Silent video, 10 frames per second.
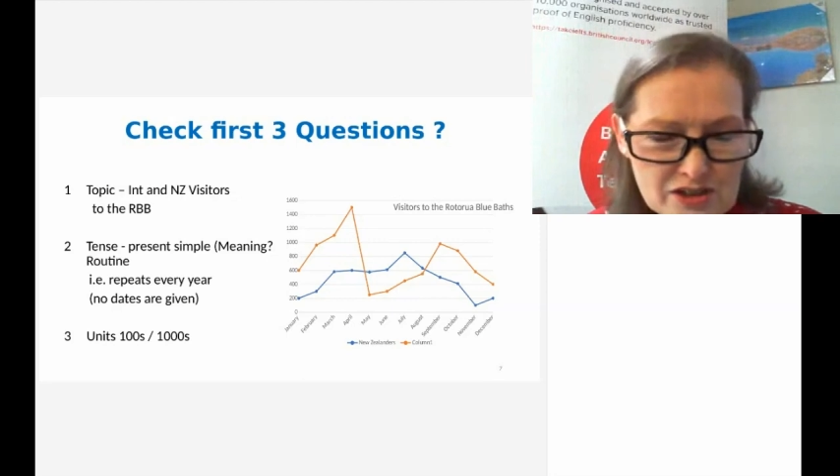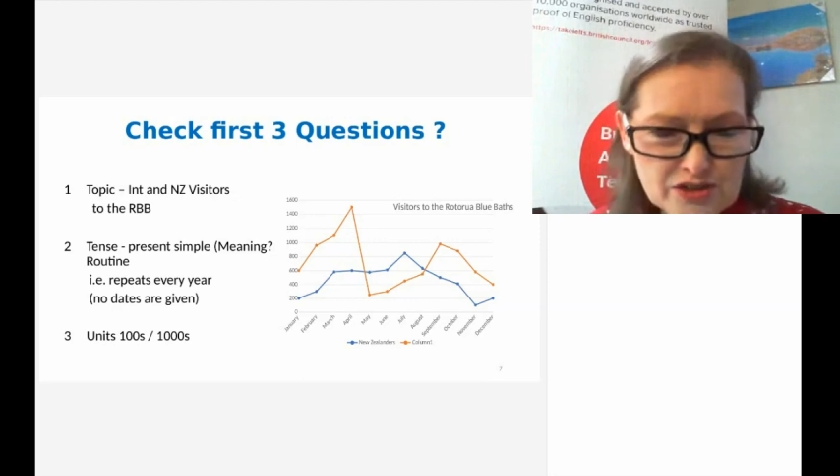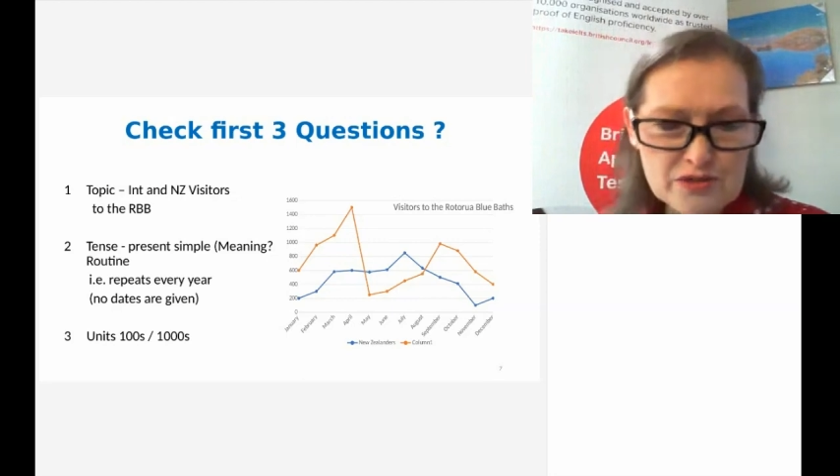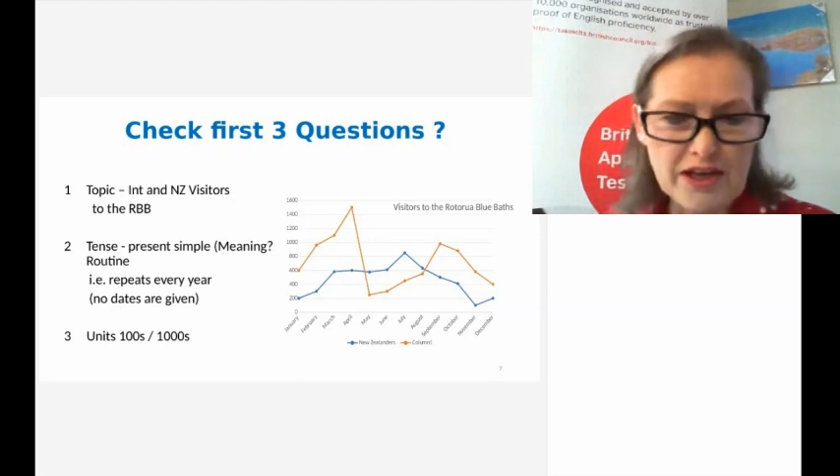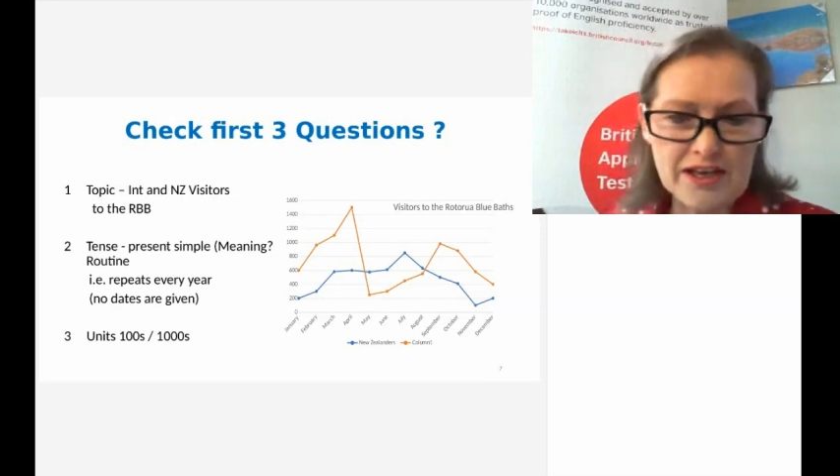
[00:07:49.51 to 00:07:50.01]
They
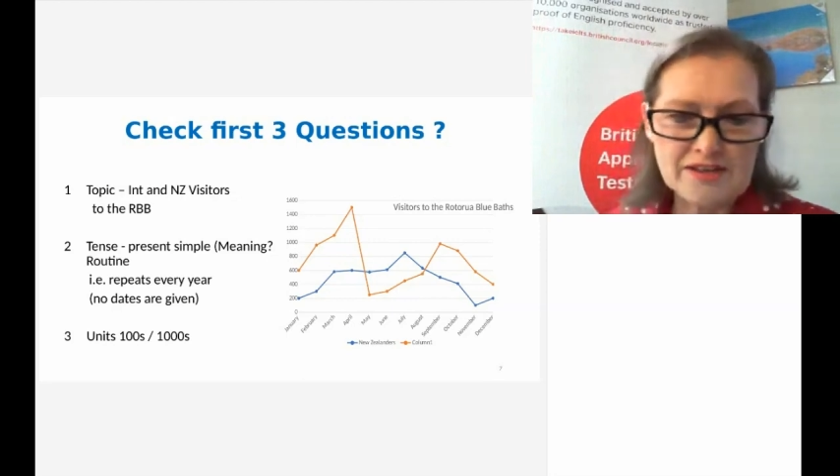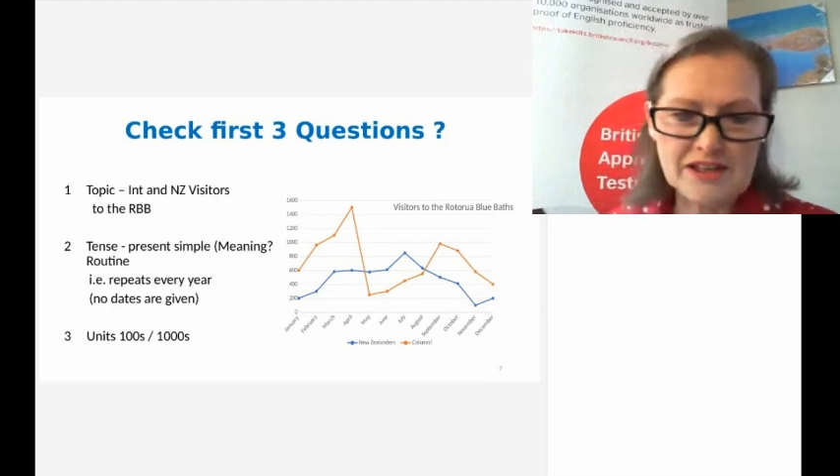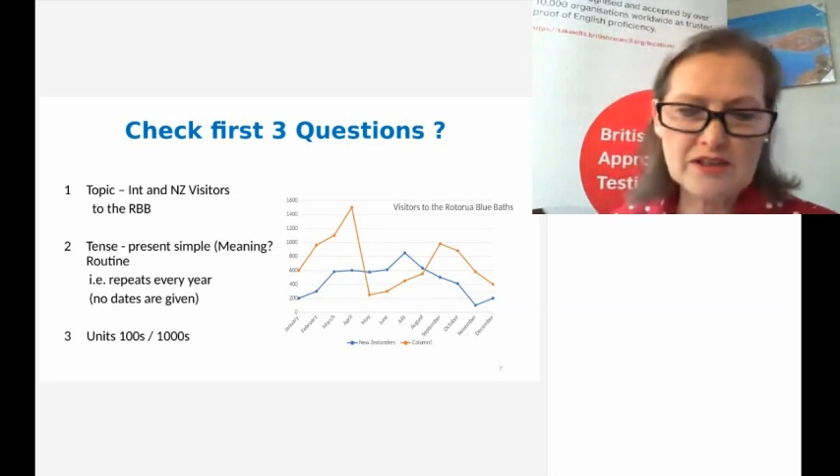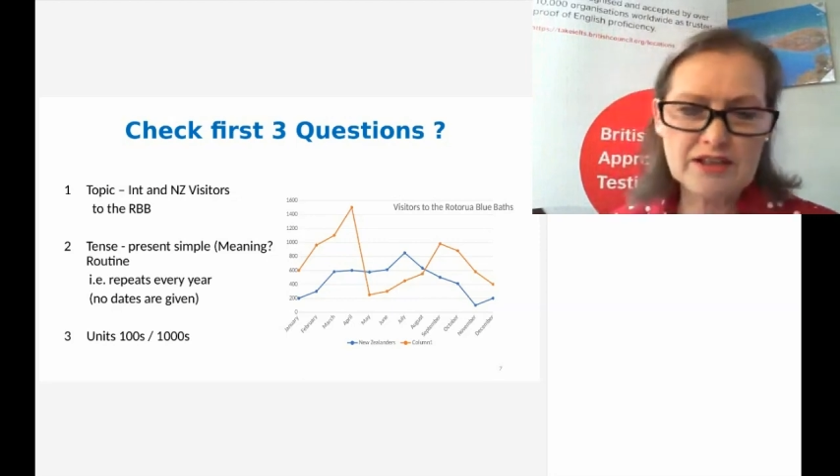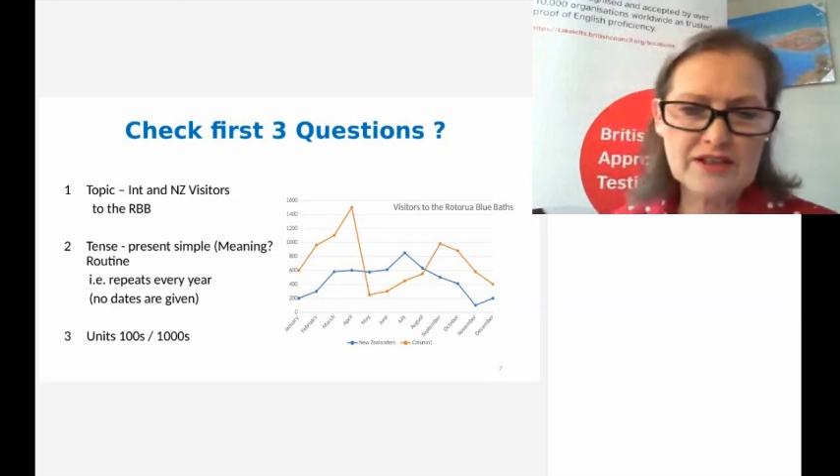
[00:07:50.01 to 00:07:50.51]
don't give
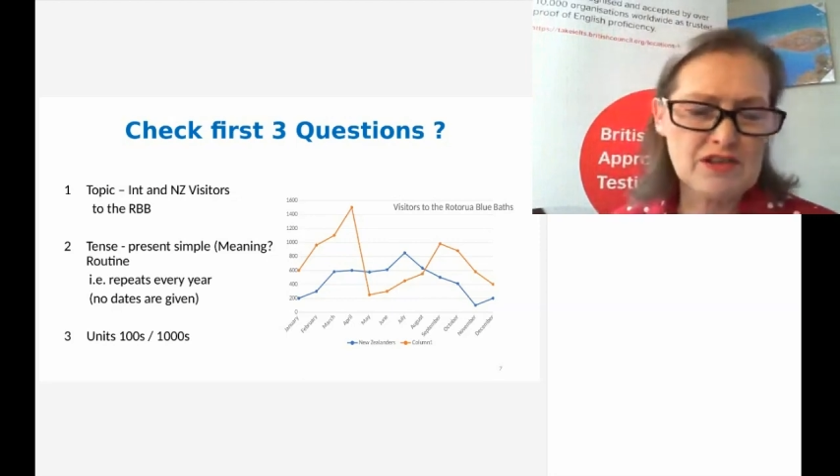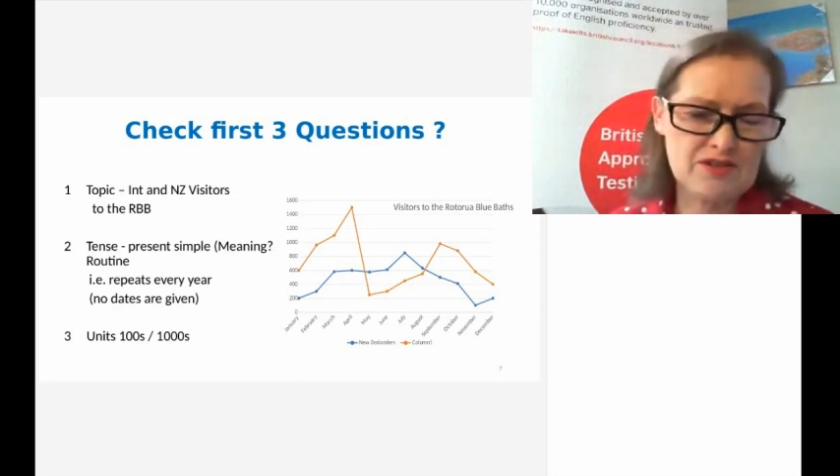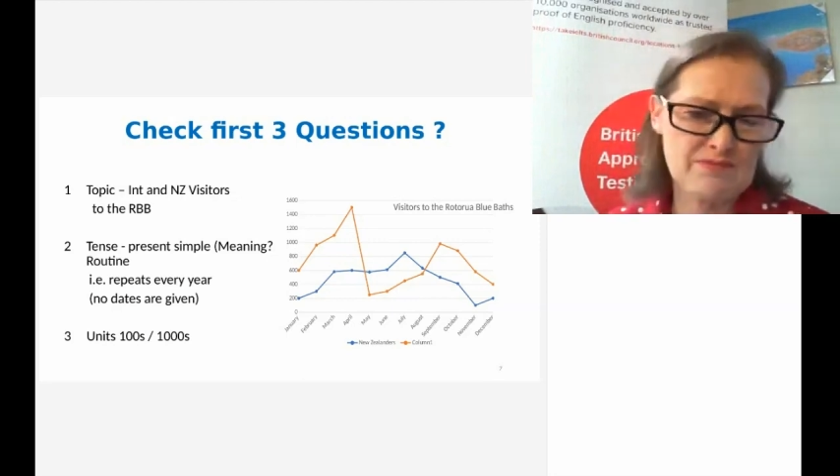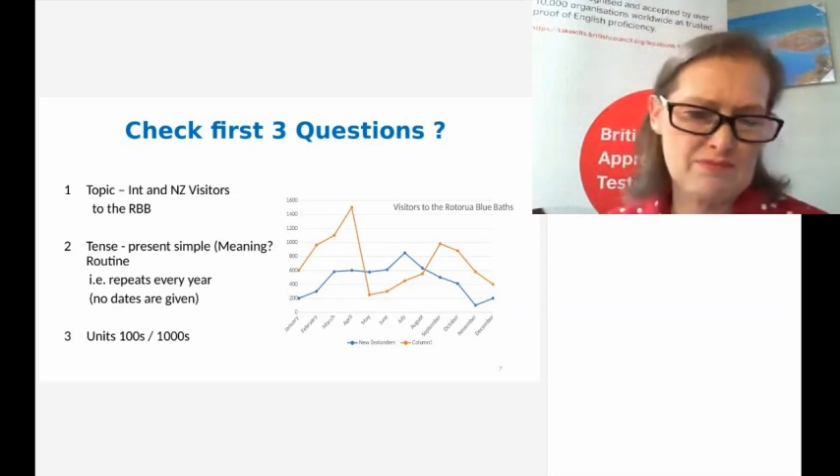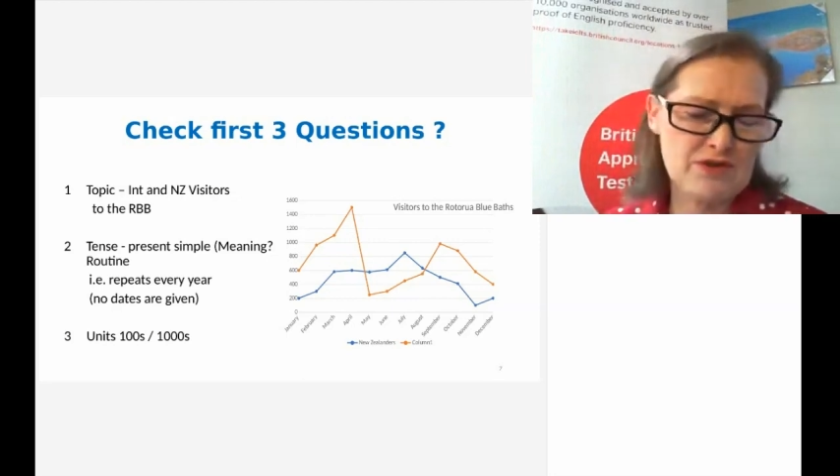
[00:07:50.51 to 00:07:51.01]
us
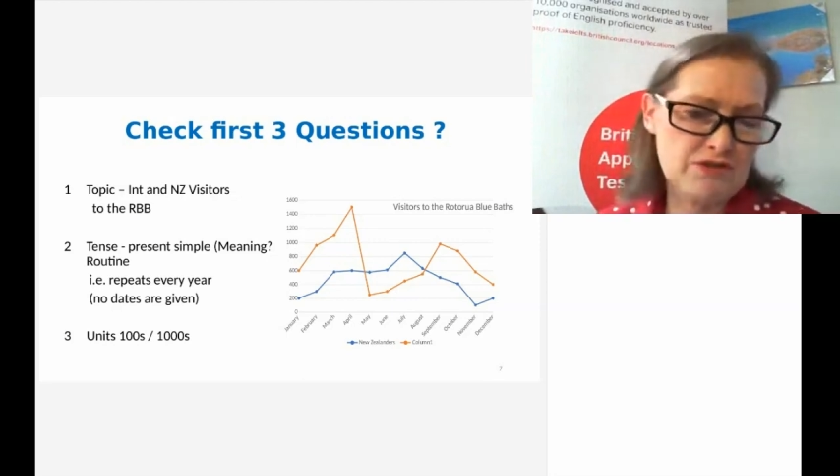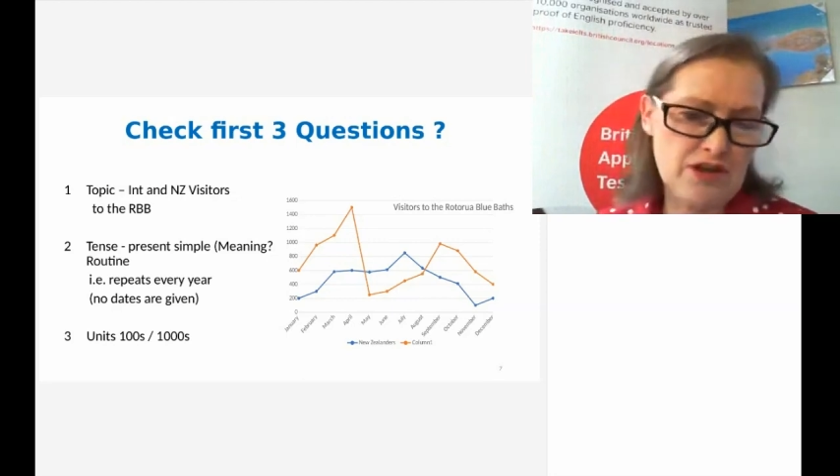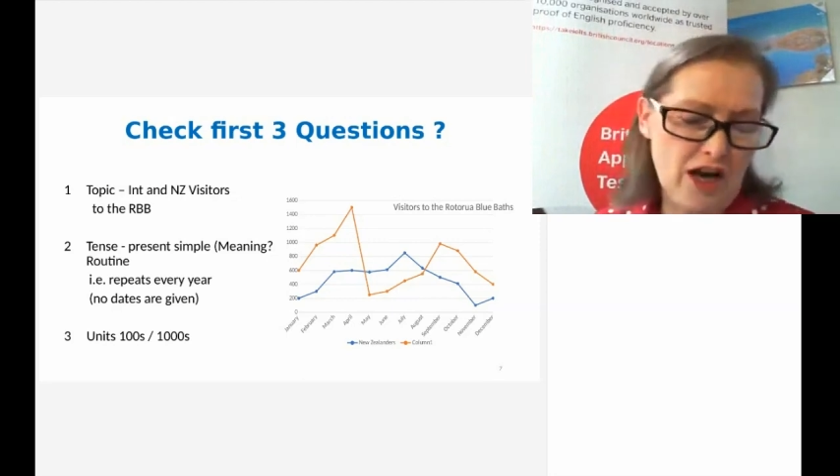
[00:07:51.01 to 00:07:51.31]
2000